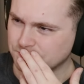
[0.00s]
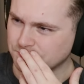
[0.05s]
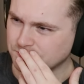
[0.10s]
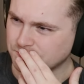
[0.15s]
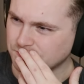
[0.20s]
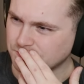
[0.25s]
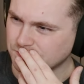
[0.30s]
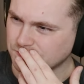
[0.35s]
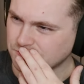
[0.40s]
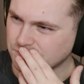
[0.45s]

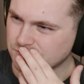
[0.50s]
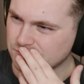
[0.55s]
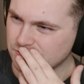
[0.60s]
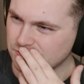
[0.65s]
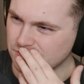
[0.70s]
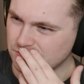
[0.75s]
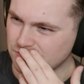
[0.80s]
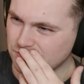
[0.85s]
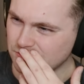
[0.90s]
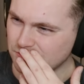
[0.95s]

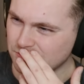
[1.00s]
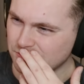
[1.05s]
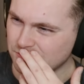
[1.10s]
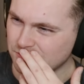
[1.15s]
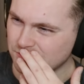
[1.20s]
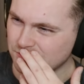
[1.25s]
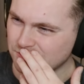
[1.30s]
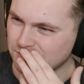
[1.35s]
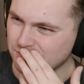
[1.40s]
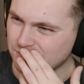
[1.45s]

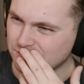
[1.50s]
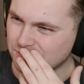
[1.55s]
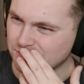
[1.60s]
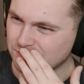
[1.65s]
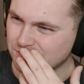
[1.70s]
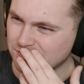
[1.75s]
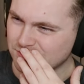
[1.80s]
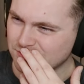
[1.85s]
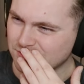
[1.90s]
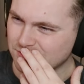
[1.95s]

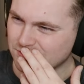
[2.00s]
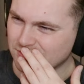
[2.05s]
Nobody speaks.